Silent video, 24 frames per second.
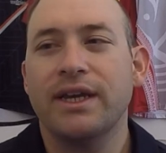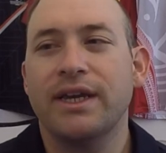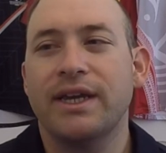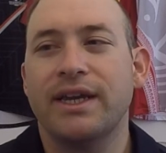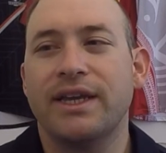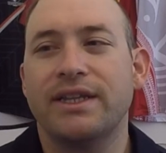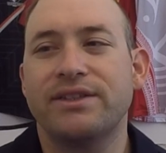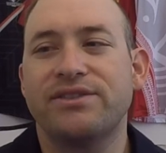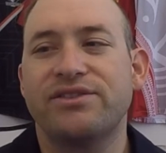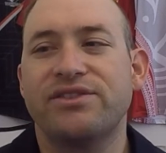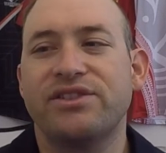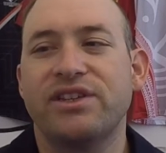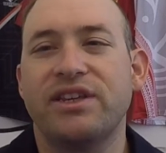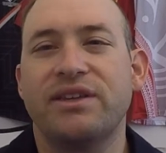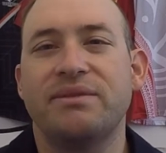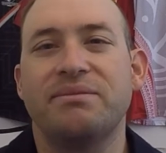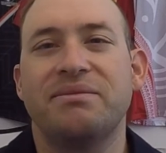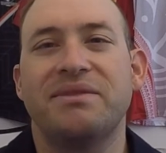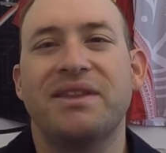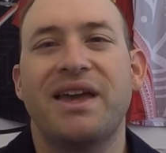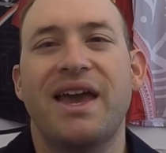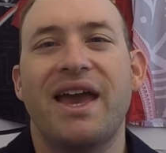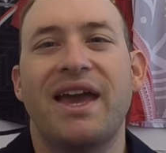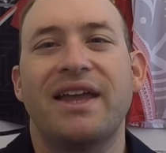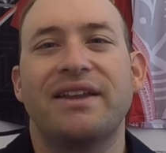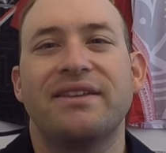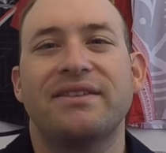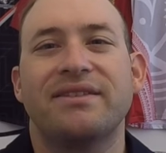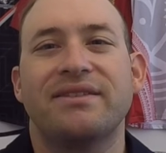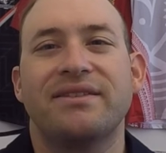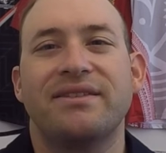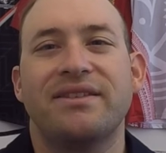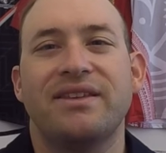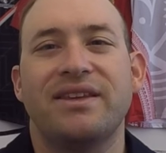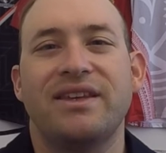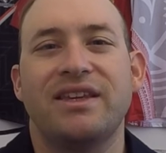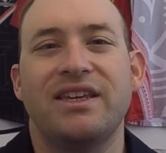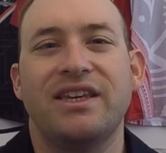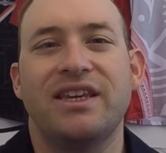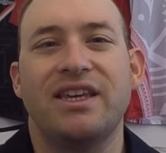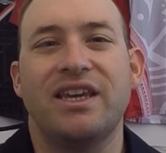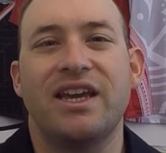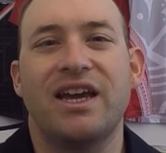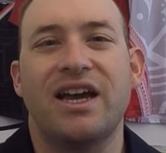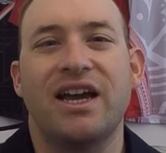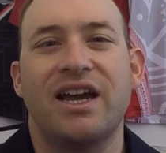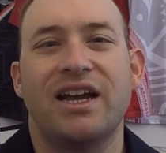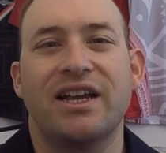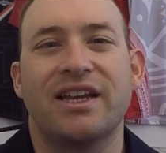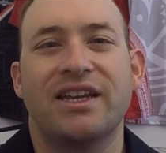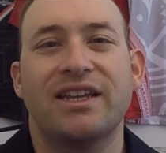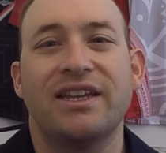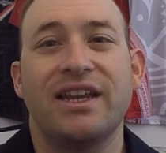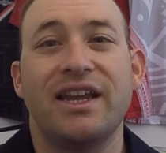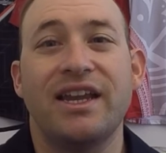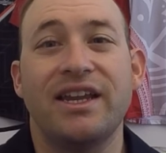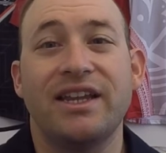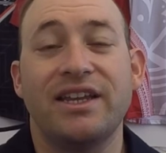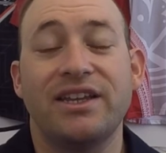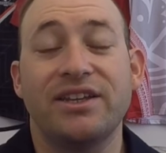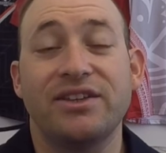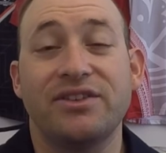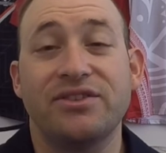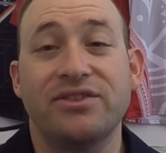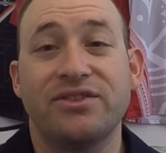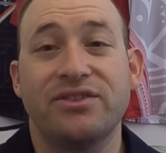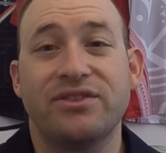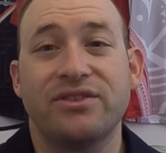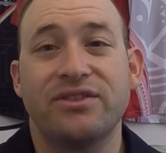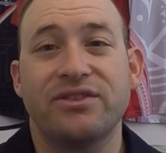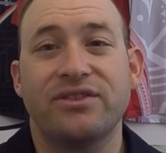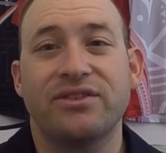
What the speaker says: it seemed that the Canadian